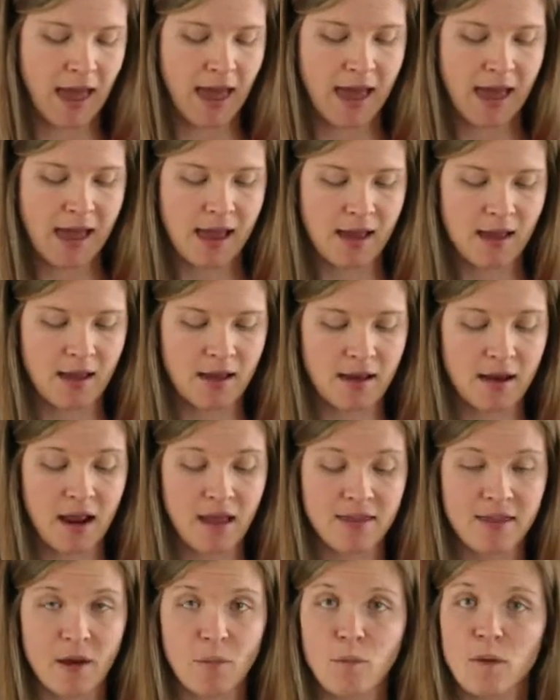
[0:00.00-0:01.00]

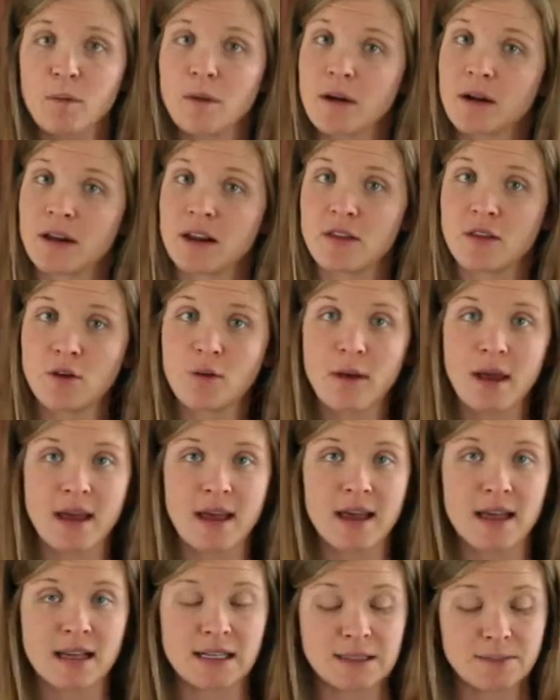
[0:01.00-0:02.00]
And then what we're going to do
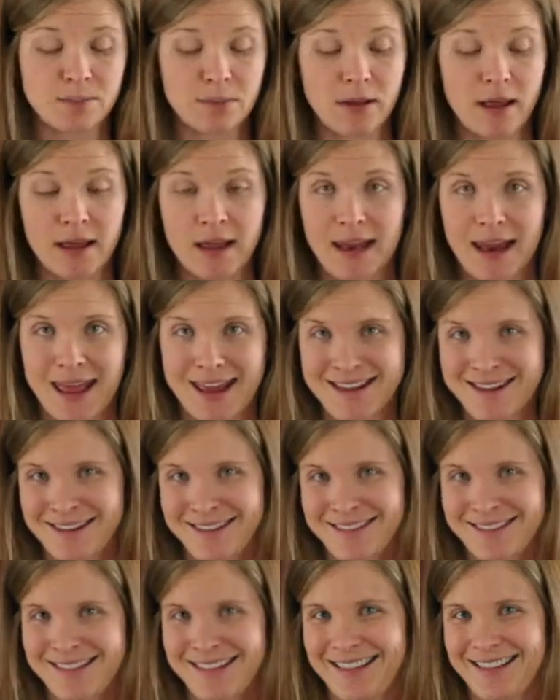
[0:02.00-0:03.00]
is plug it in,
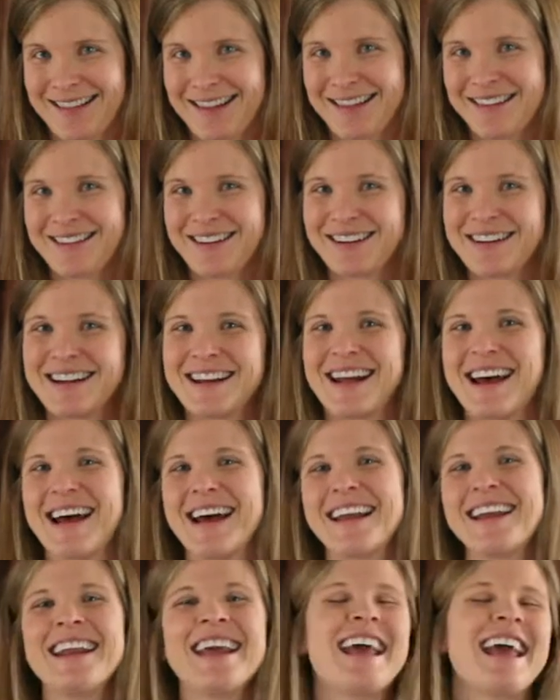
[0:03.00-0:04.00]
turn it
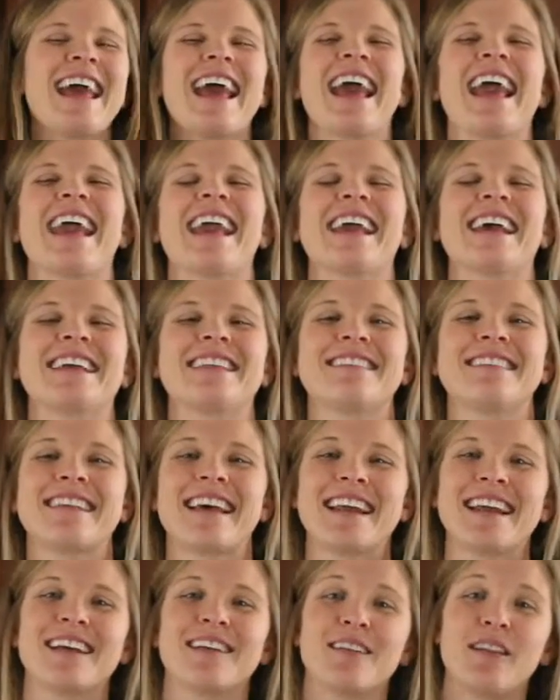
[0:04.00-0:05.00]
on, and
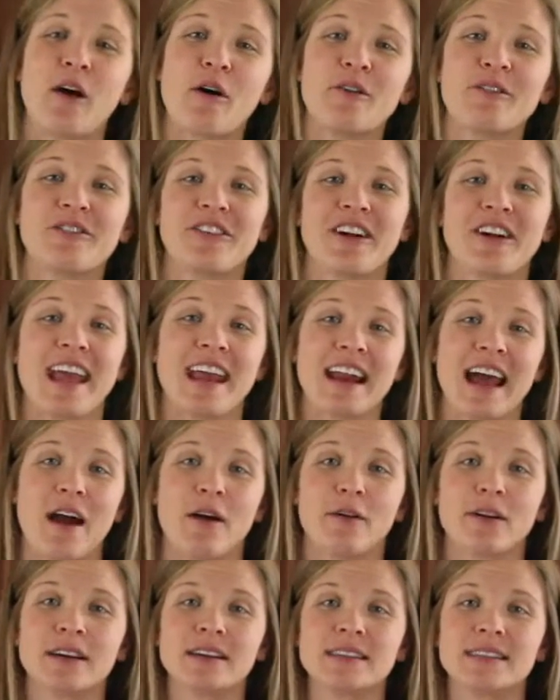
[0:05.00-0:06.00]
set it low for 8
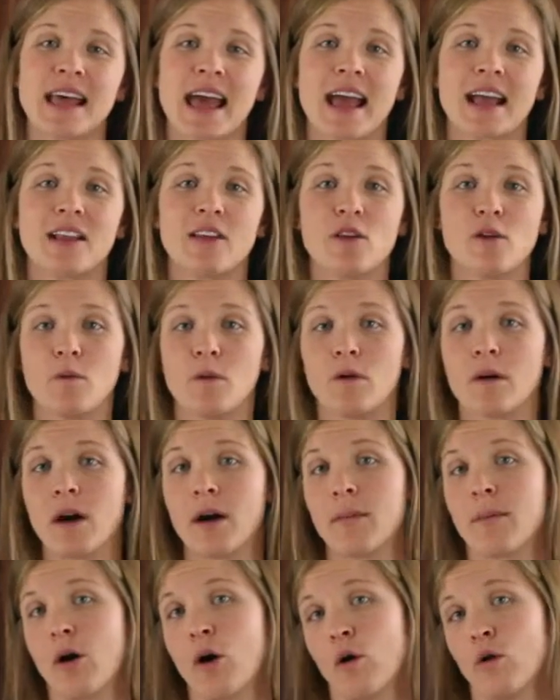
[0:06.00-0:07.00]
hours, and you will
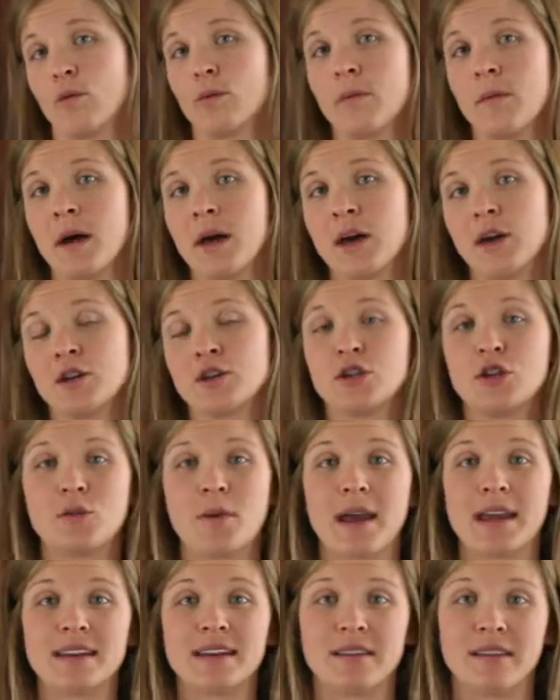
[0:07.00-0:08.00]
come home to
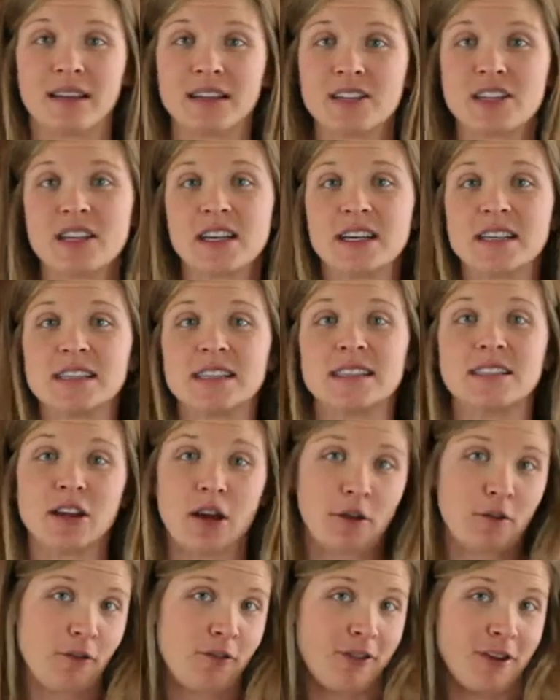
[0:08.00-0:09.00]
a delicious,
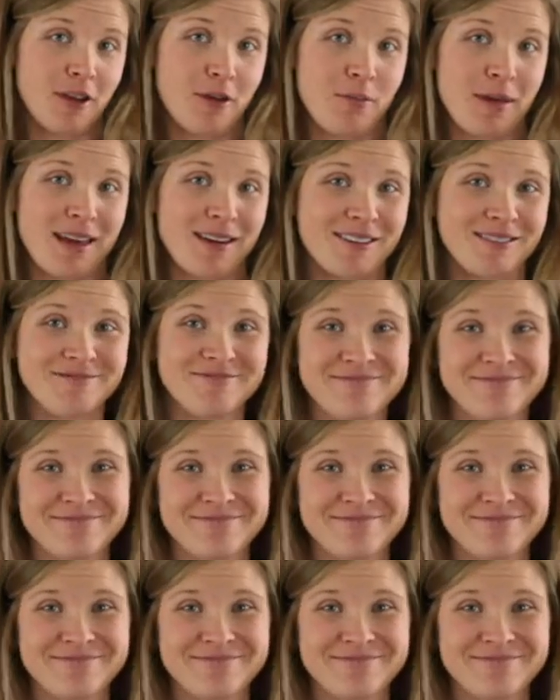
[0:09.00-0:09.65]
done-for-you meal.